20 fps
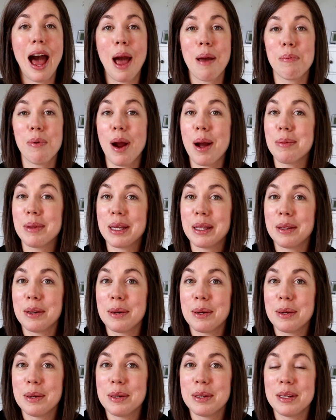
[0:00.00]
I probably
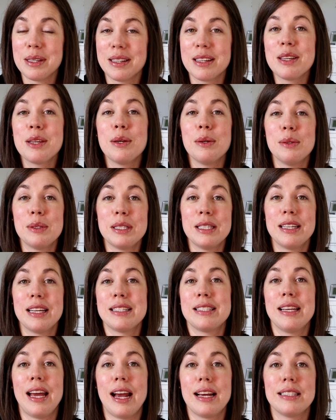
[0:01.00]
learned using
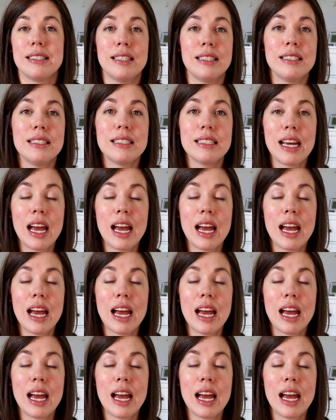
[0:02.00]
a Saxon